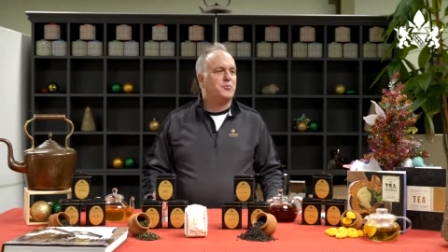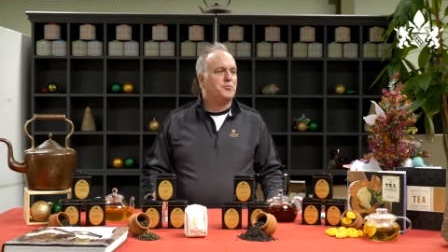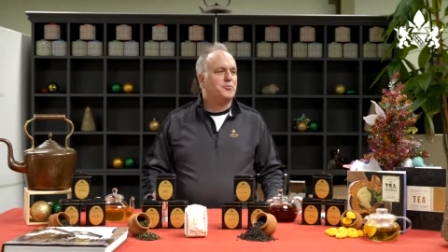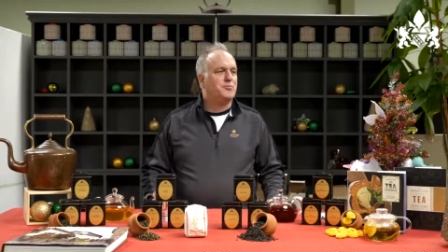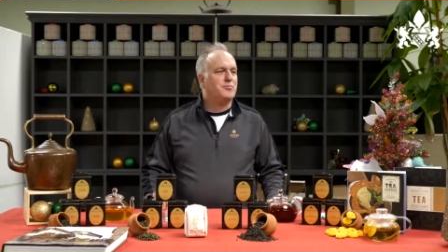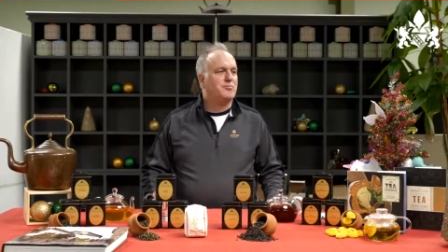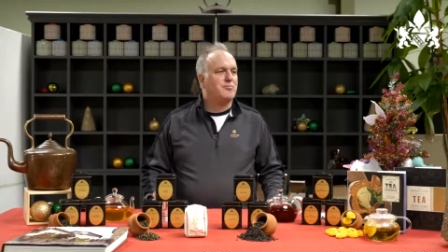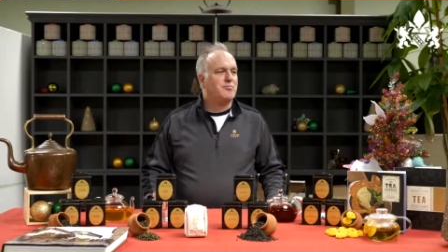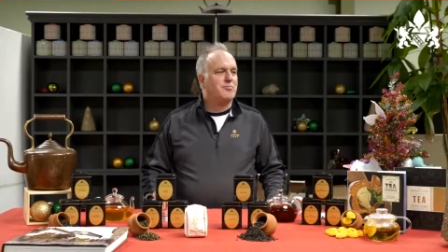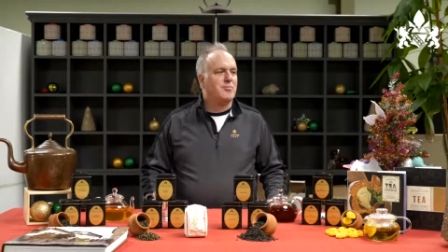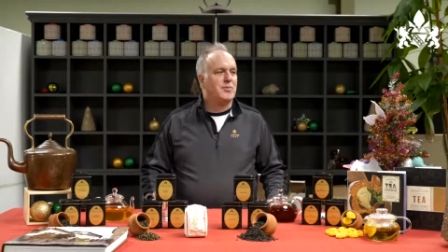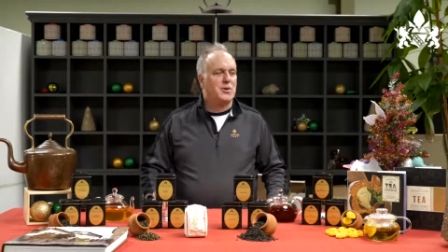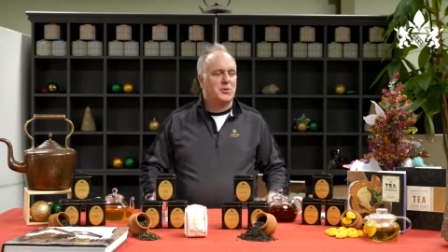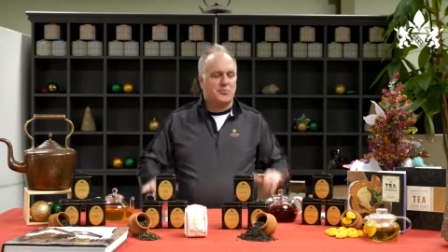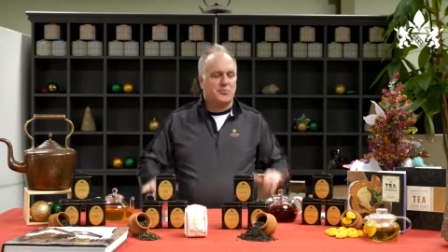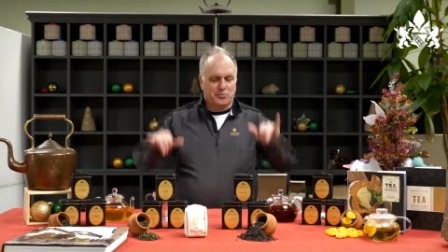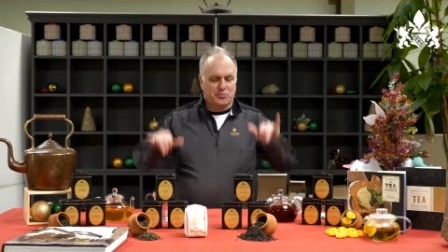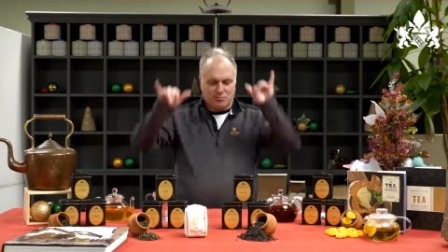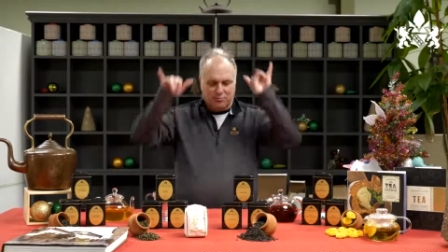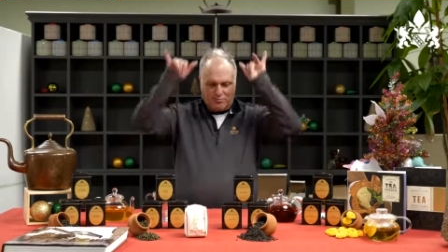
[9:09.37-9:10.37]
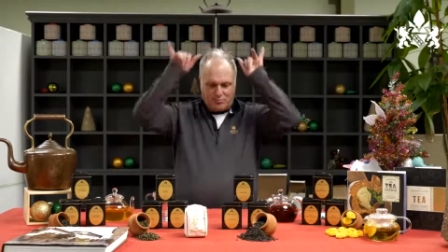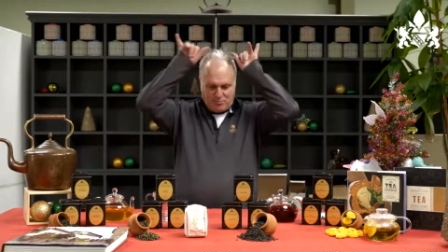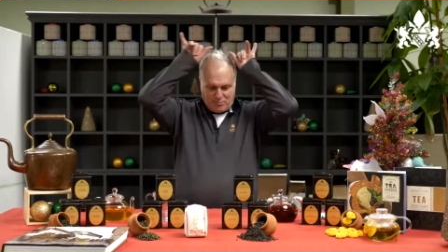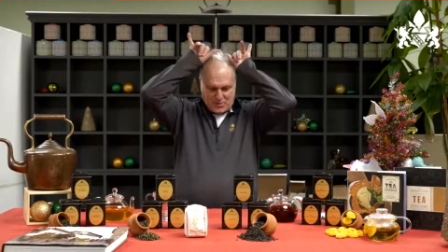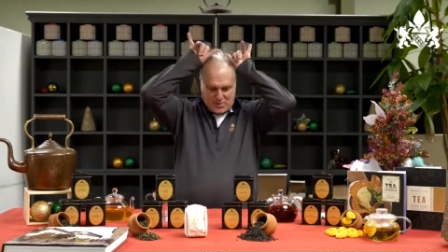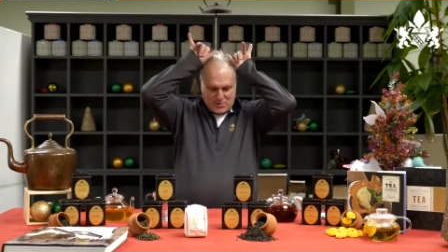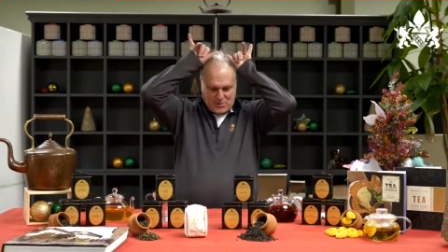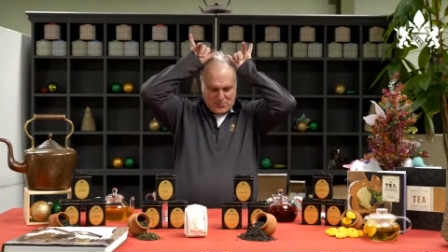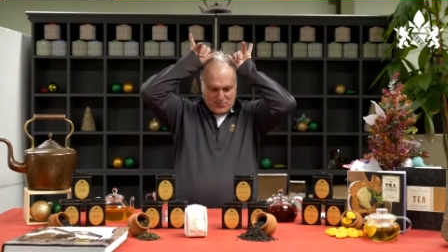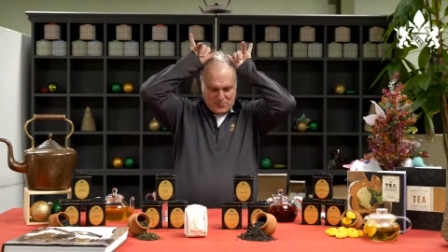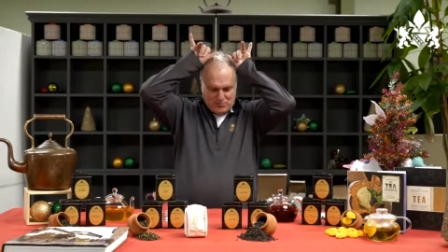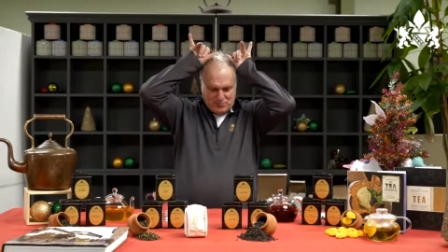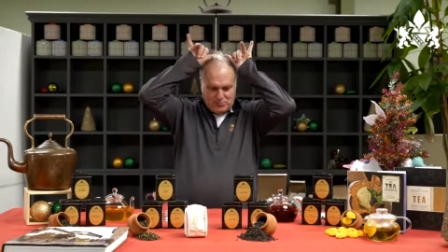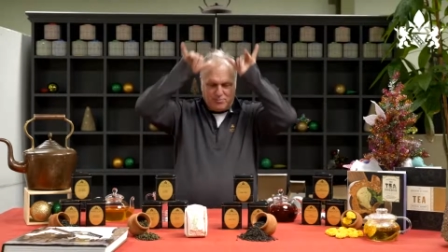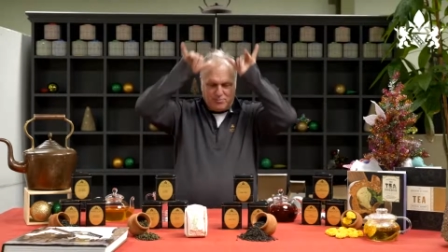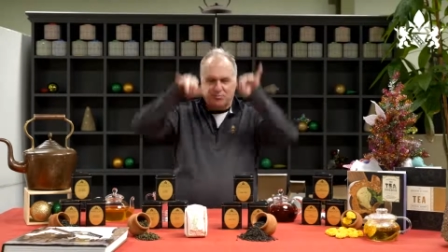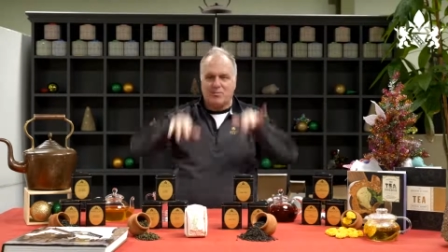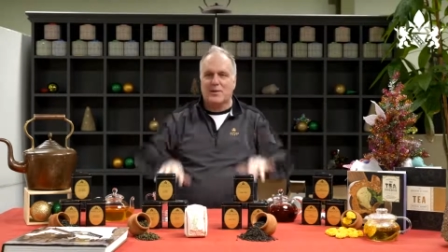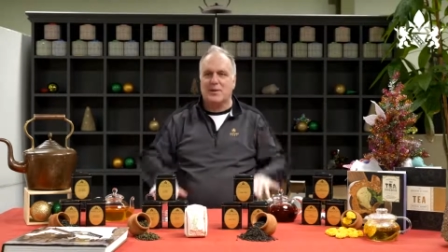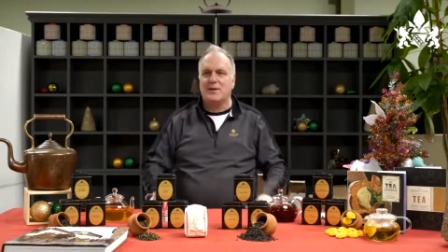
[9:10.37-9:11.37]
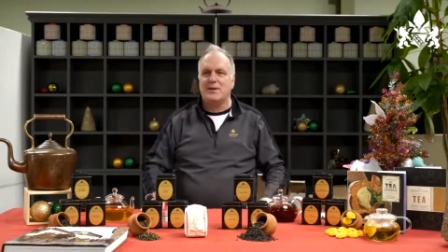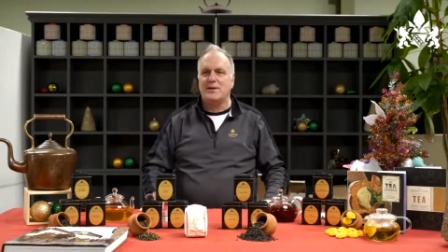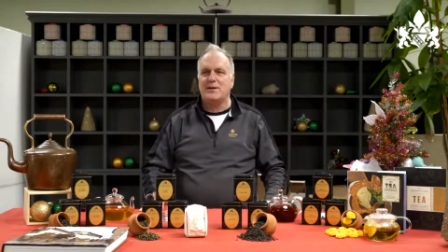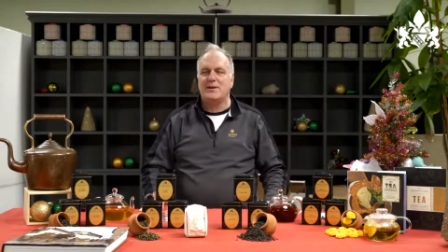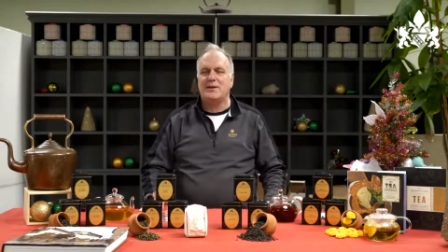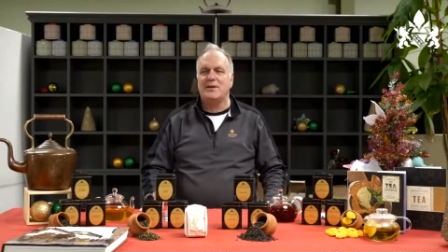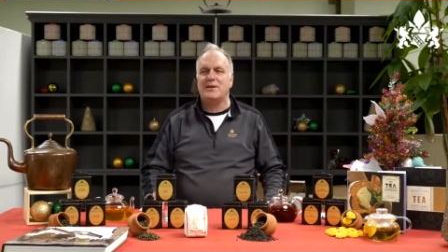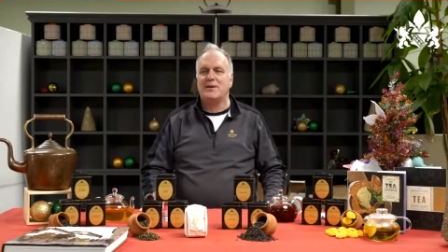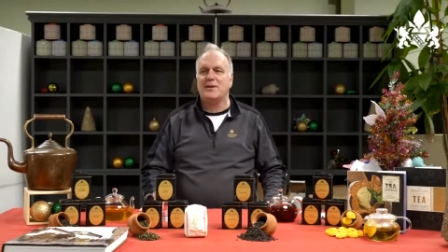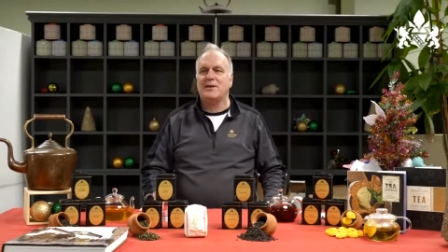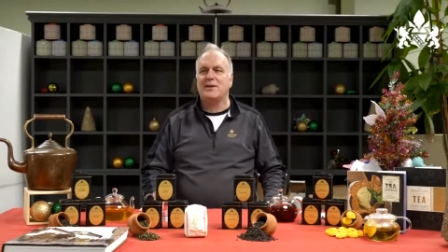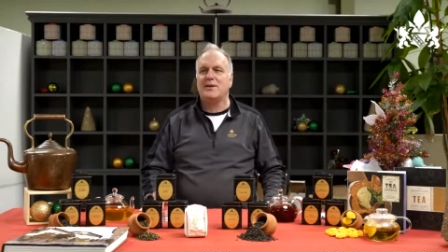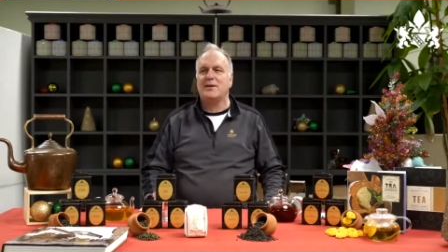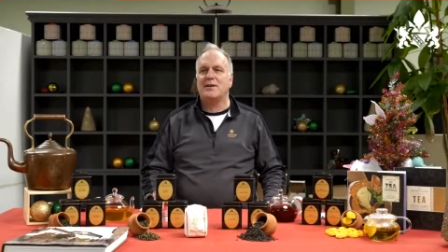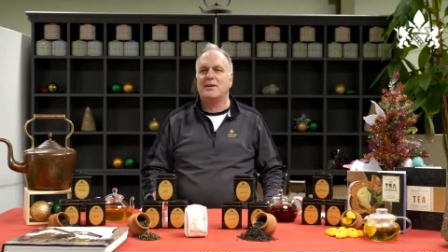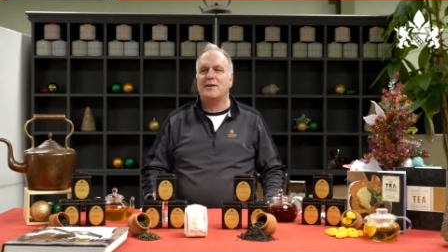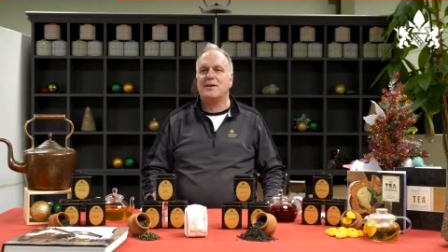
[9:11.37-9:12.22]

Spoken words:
Well, it's the risk we take. It's orange, not red.